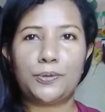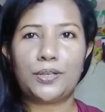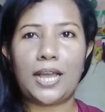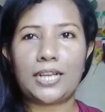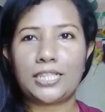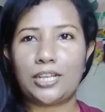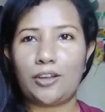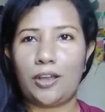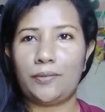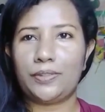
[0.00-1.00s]
production
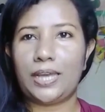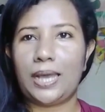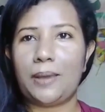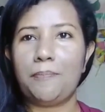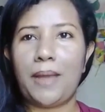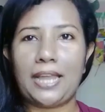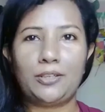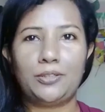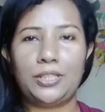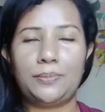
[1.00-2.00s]
of the
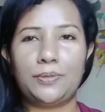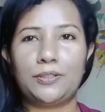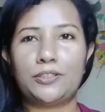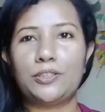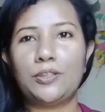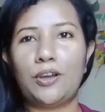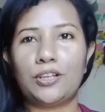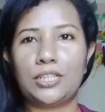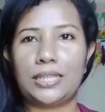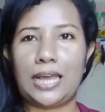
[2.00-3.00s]
microtubules,
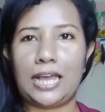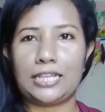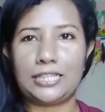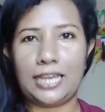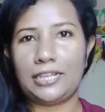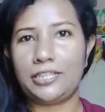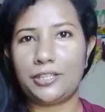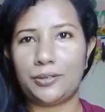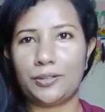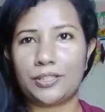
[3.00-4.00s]
not the
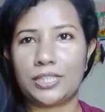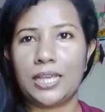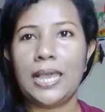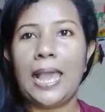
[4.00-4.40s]
centrioles.